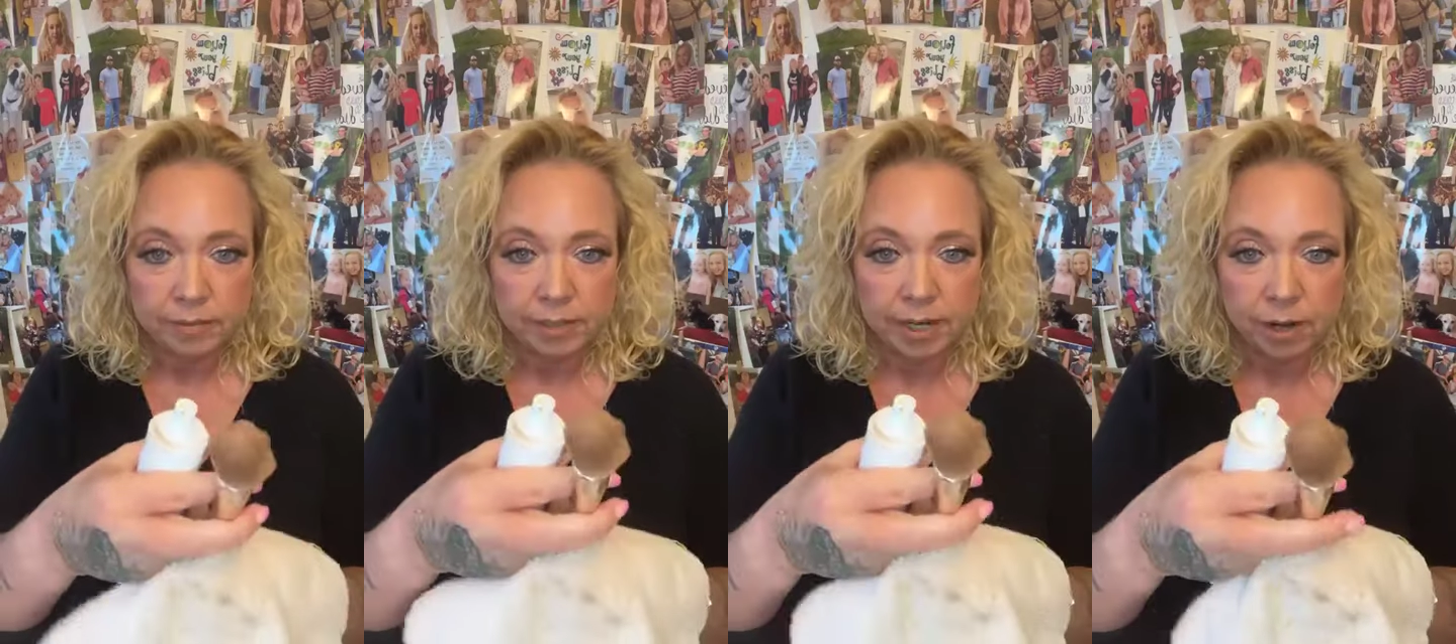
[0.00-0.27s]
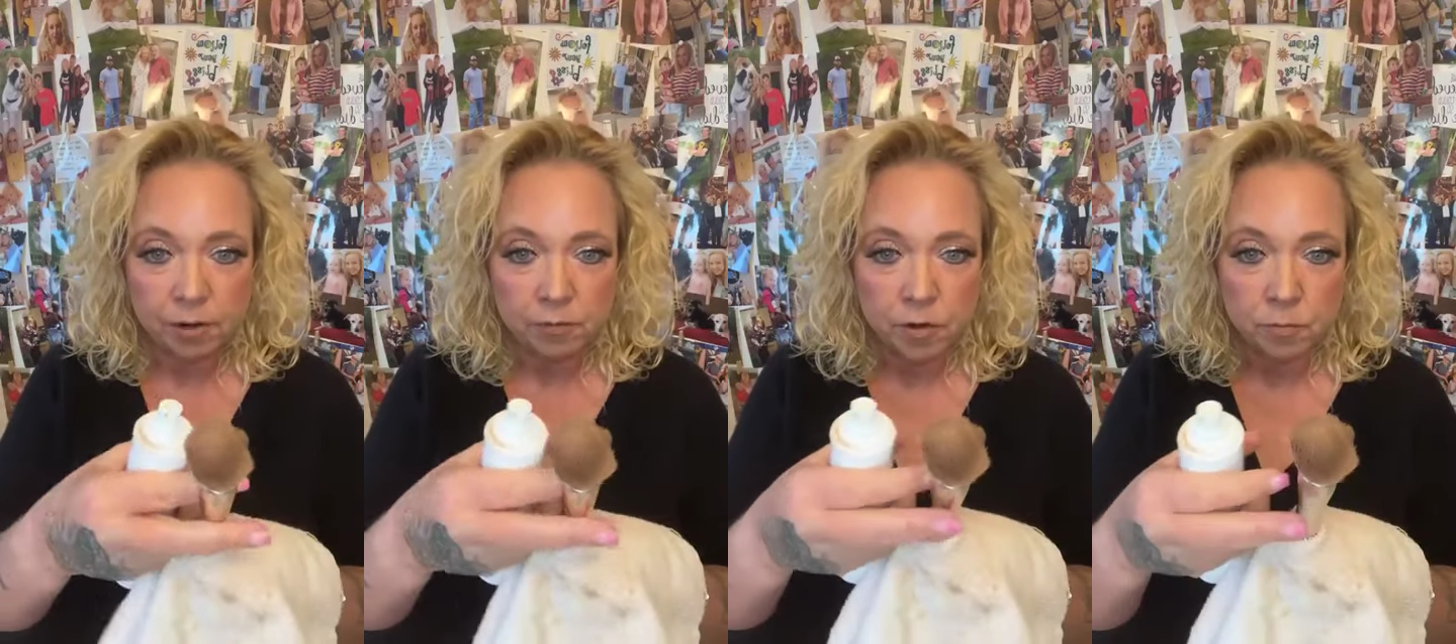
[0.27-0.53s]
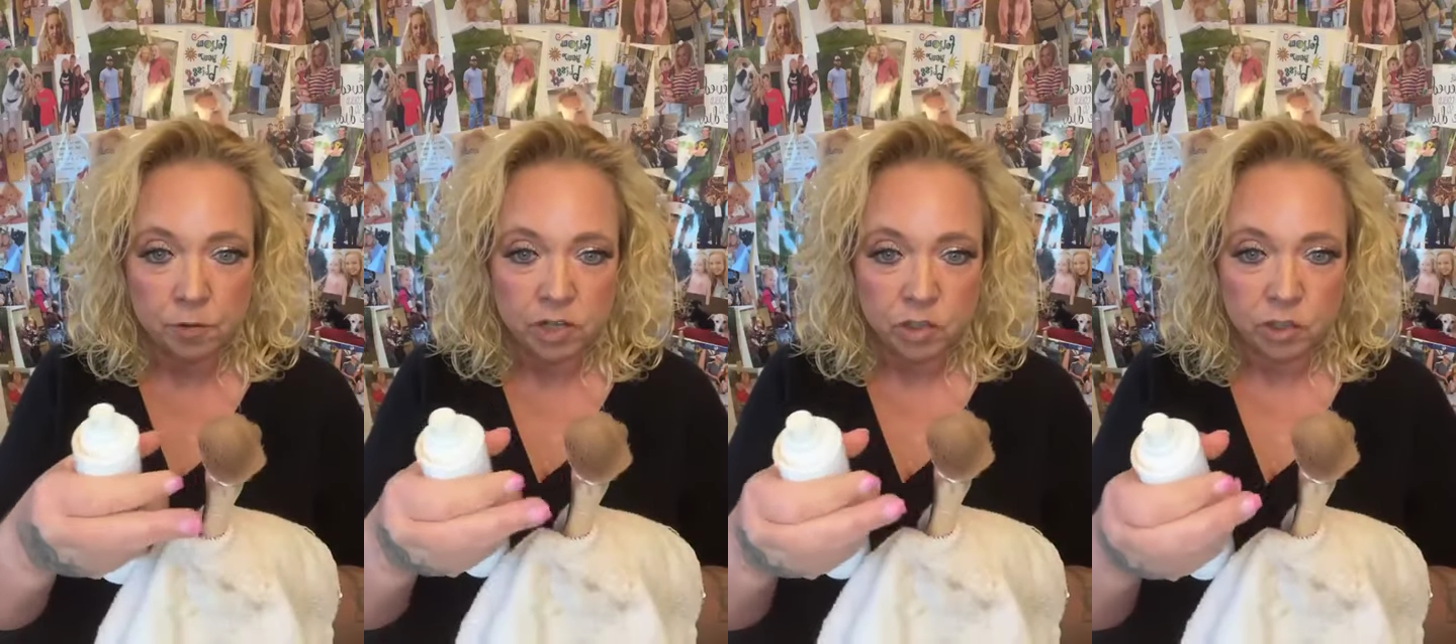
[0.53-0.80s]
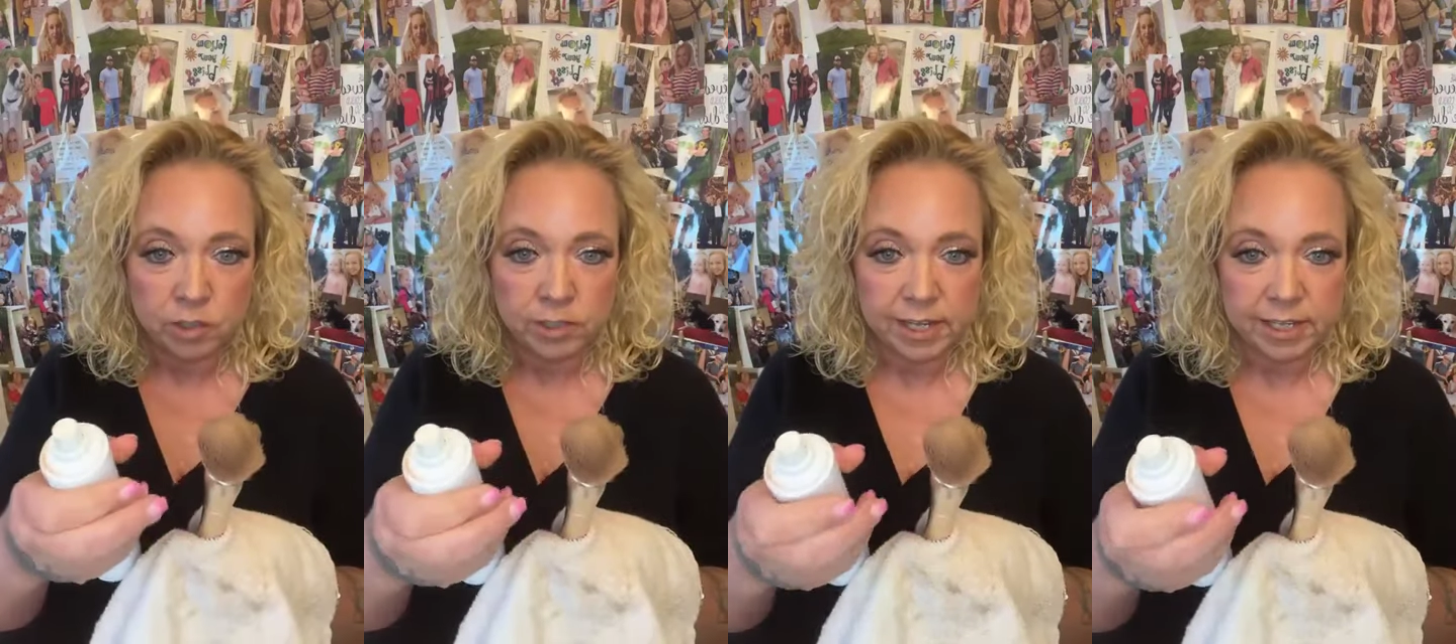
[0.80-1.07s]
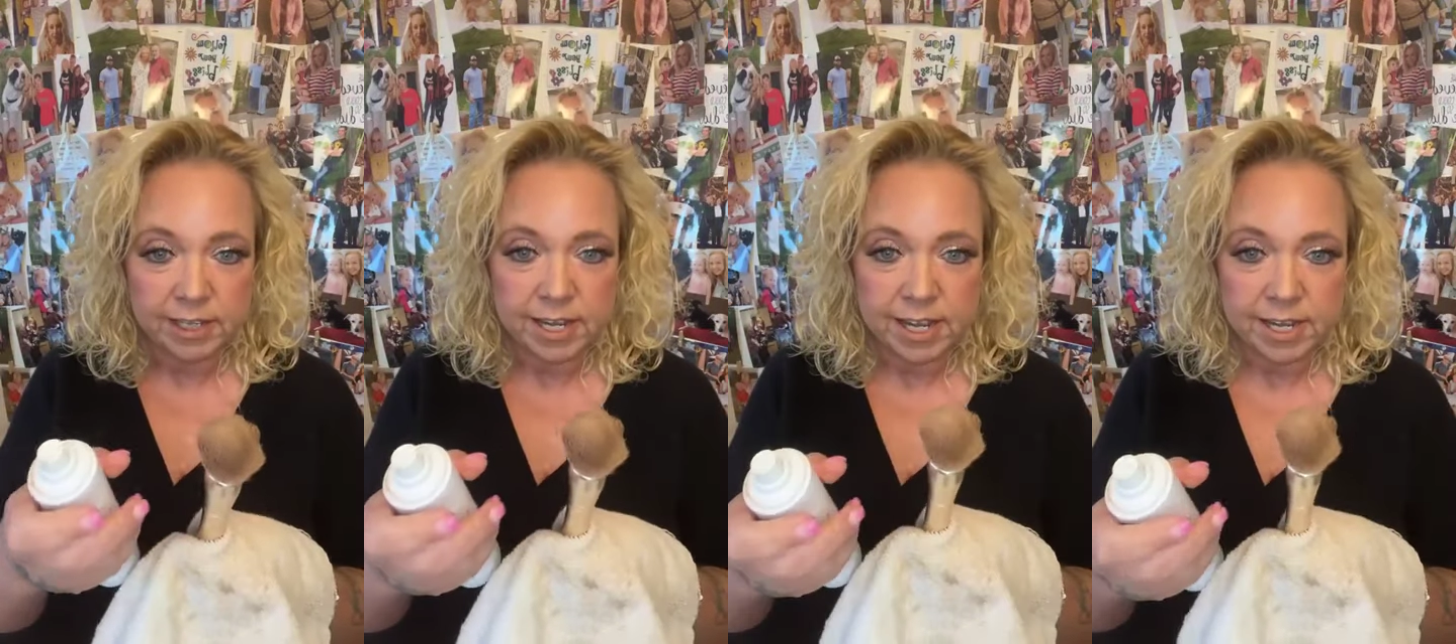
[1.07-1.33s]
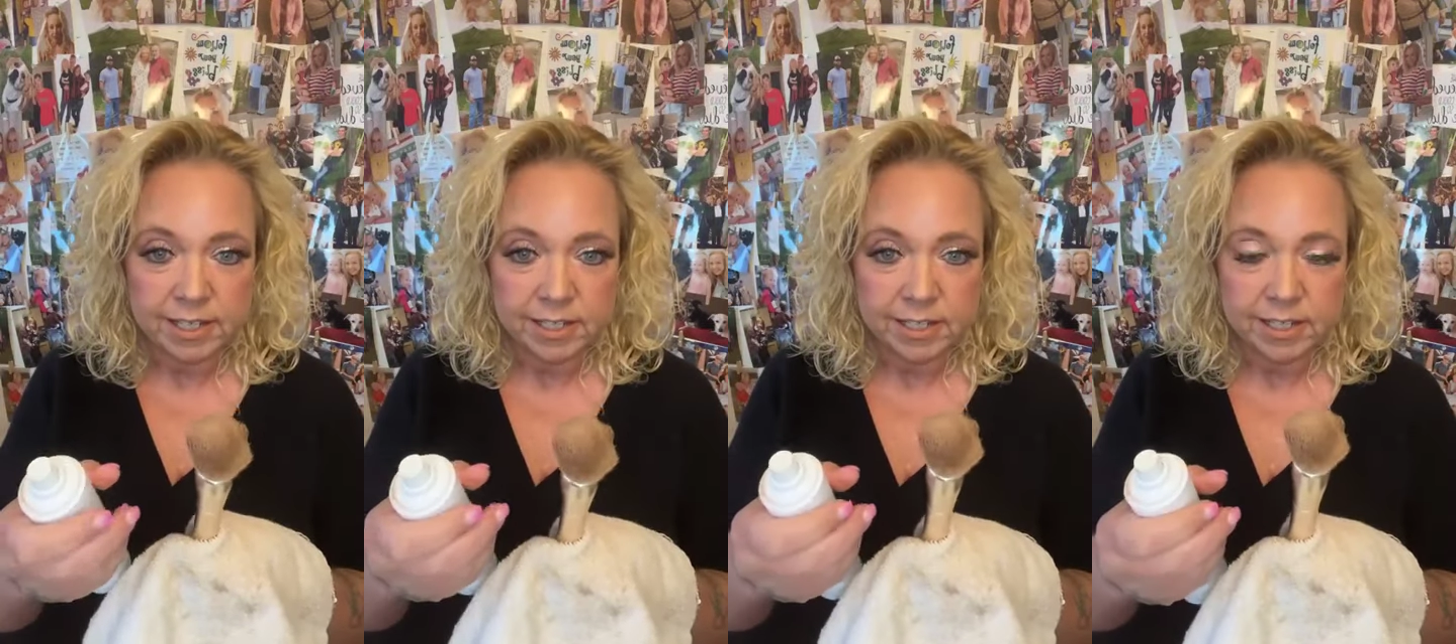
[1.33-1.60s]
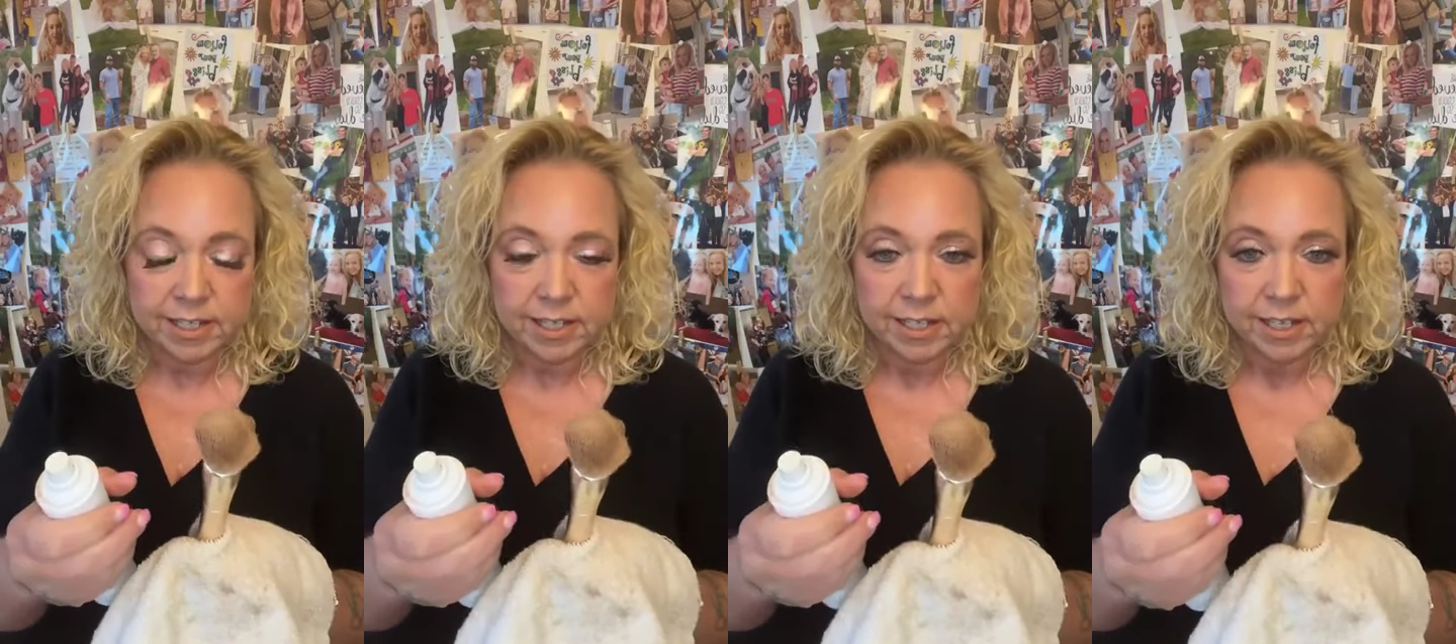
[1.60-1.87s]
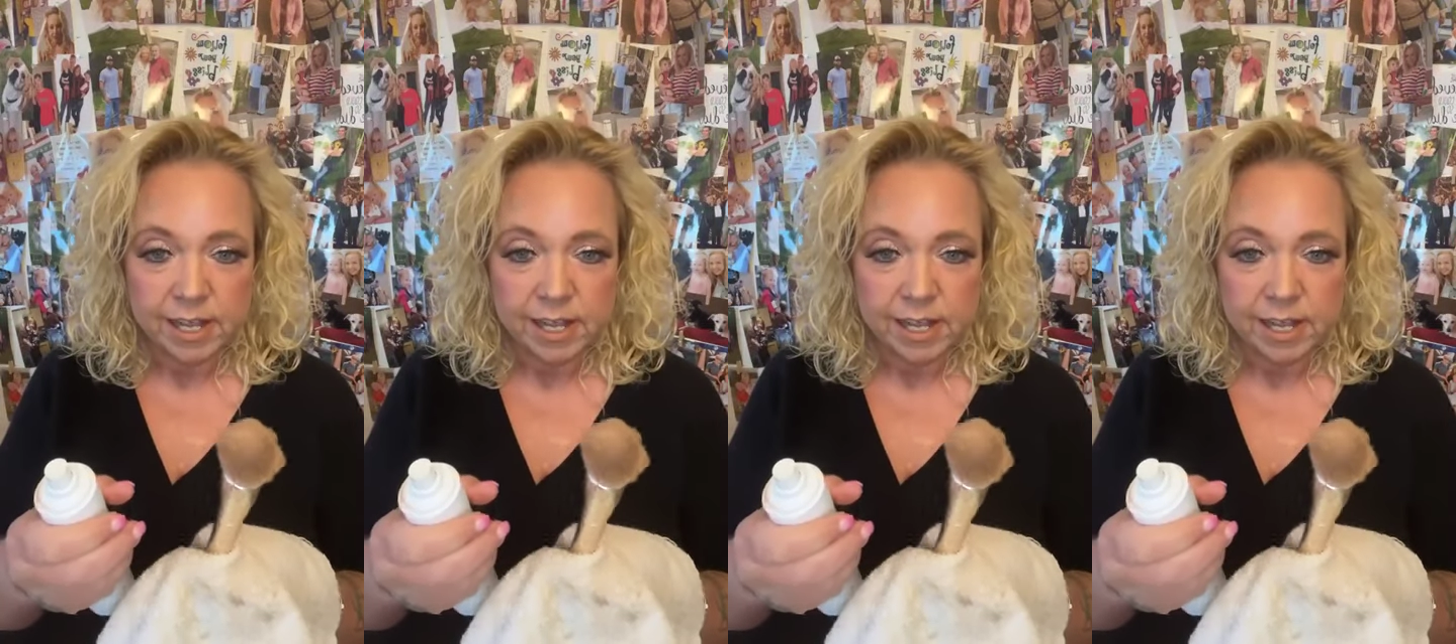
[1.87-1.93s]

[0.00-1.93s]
now if your brush looks like this,